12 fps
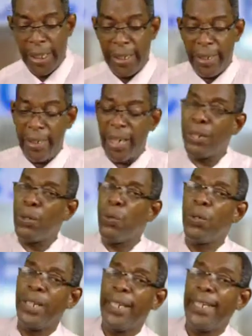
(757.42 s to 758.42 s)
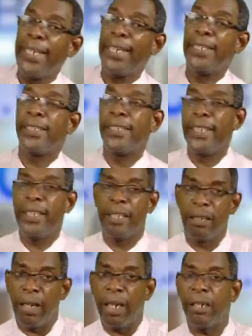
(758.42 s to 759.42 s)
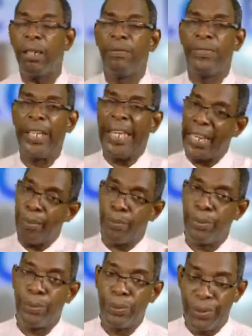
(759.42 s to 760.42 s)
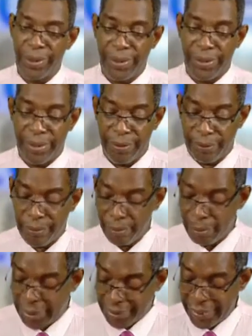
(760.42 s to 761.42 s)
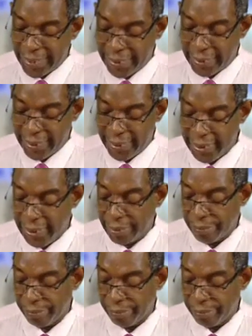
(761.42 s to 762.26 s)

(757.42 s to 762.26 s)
Not only is he the God of the Hebrews, but secondly,